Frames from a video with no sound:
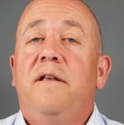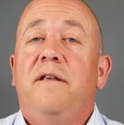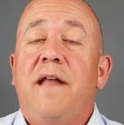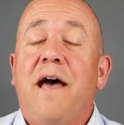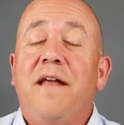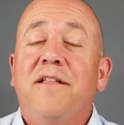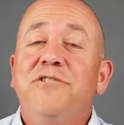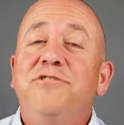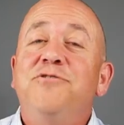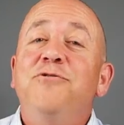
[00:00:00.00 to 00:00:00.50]

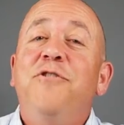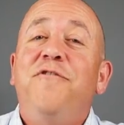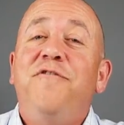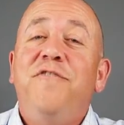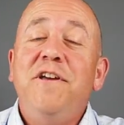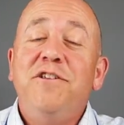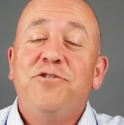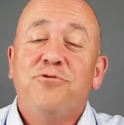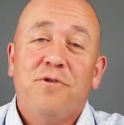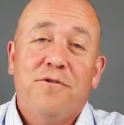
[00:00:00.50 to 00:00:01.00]
Now let's do a
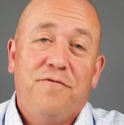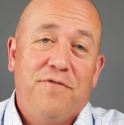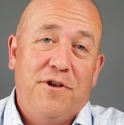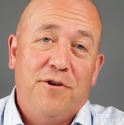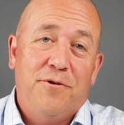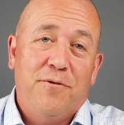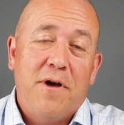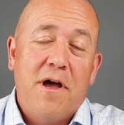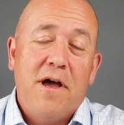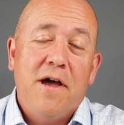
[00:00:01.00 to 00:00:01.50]
feature
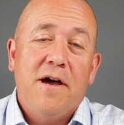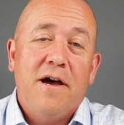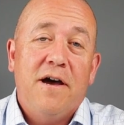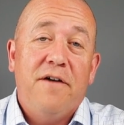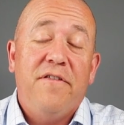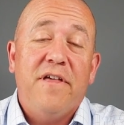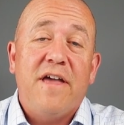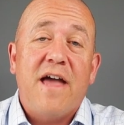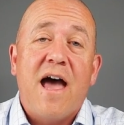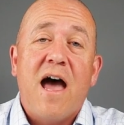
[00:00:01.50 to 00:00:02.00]
review
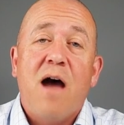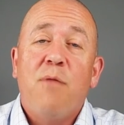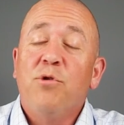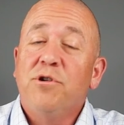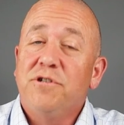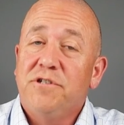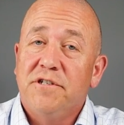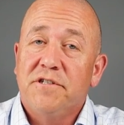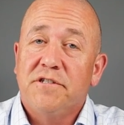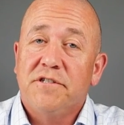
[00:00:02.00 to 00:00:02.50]
of the
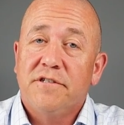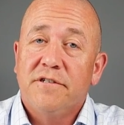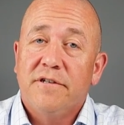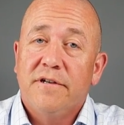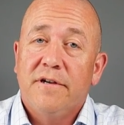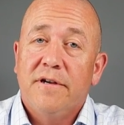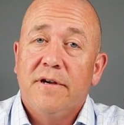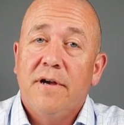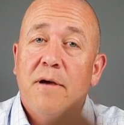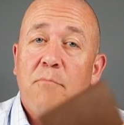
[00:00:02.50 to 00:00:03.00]
Abrasus
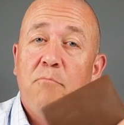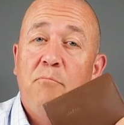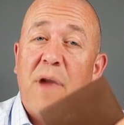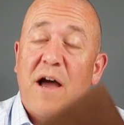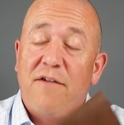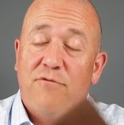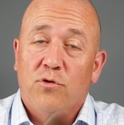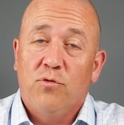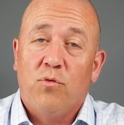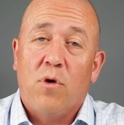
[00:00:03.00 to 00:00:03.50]

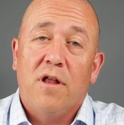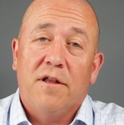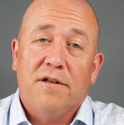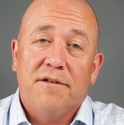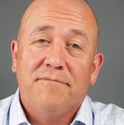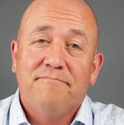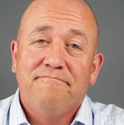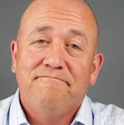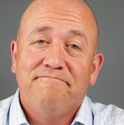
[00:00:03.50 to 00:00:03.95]
bifold wallet.